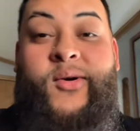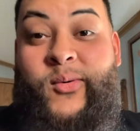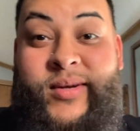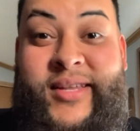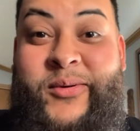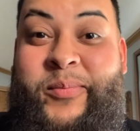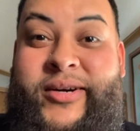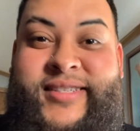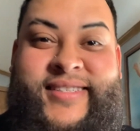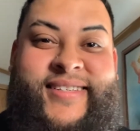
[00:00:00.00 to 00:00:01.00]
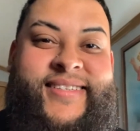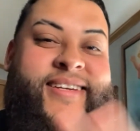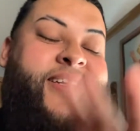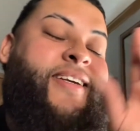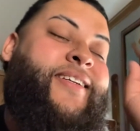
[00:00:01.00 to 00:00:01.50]
what the new purchase is.
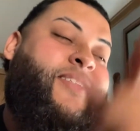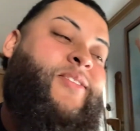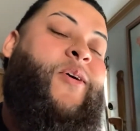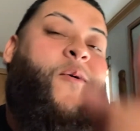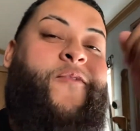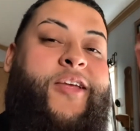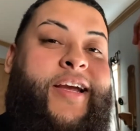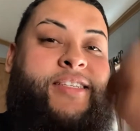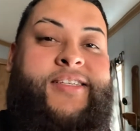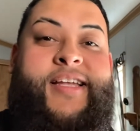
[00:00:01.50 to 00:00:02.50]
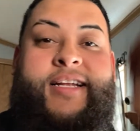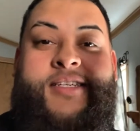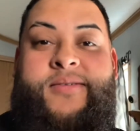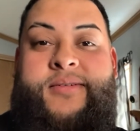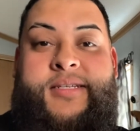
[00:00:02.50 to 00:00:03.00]
So hopefully you guys will stay
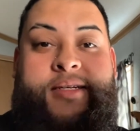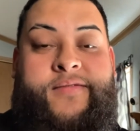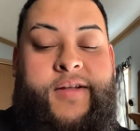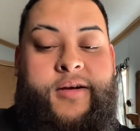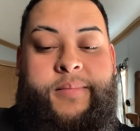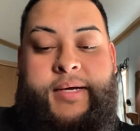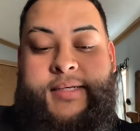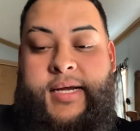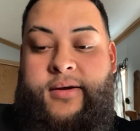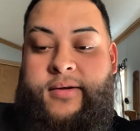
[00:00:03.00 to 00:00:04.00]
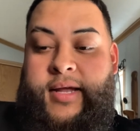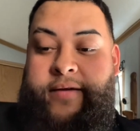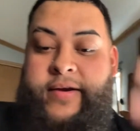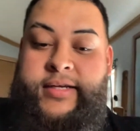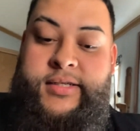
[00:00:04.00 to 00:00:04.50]
tuned to this video because I know a lot
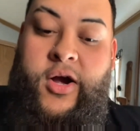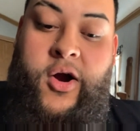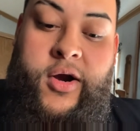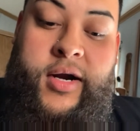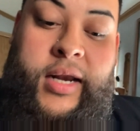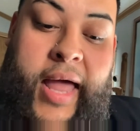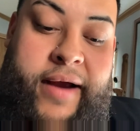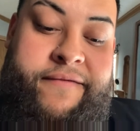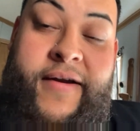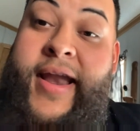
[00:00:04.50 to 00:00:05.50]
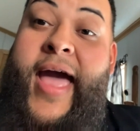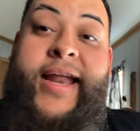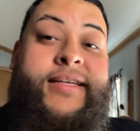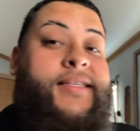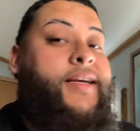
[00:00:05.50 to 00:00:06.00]
of you guys are Glock
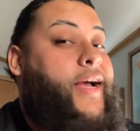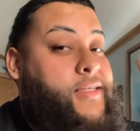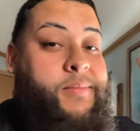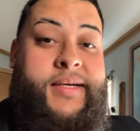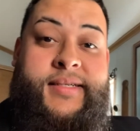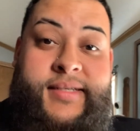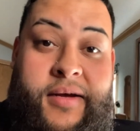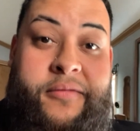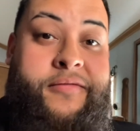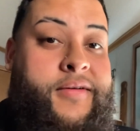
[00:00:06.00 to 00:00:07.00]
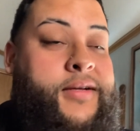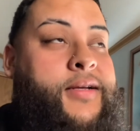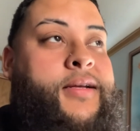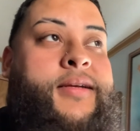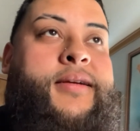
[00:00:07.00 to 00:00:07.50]
fanatics as myself.
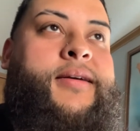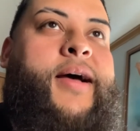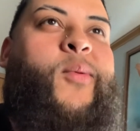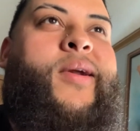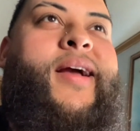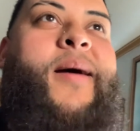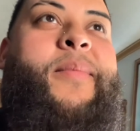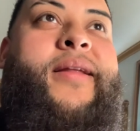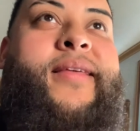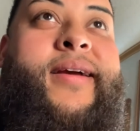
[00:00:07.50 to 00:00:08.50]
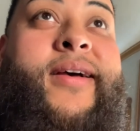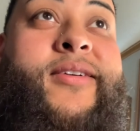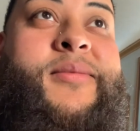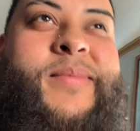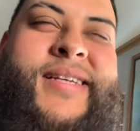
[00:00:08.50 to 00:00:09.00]
I wouldn't cop anything
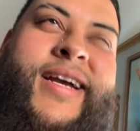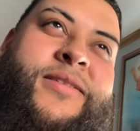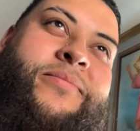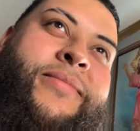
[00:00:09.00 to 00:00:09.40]
else besides